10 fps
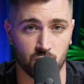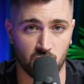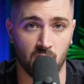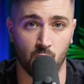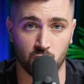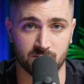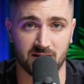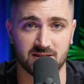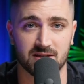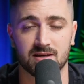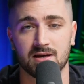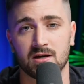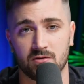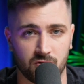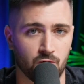are automatic.
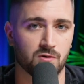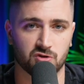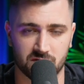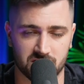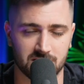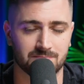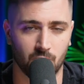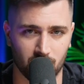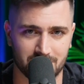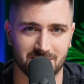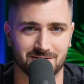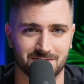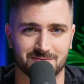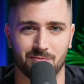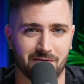The call is obviously not automatic
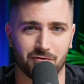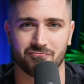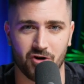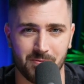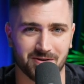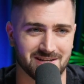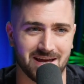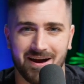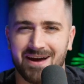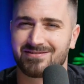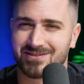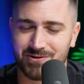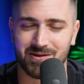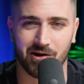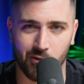because we haven't got robots and AI to
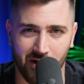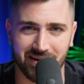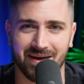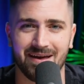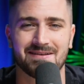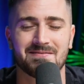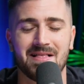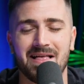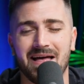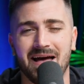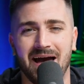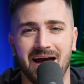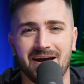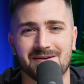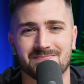do that quite yet.
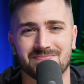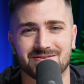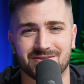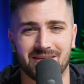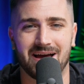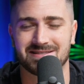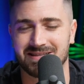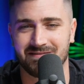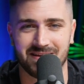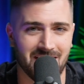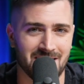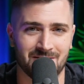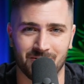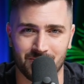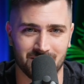So that is the VA
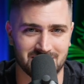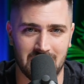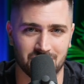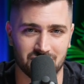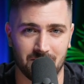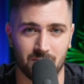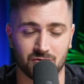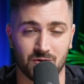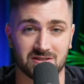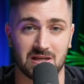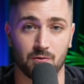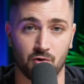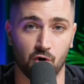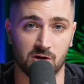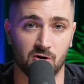or your sales rep who will do that. So they will
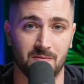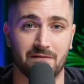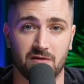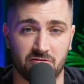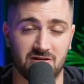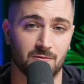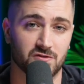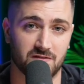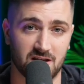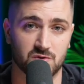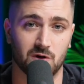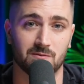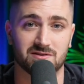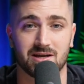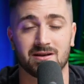call them up every 3 months, the next 12
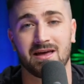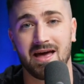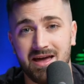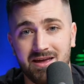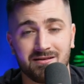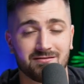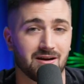months, saying, hey,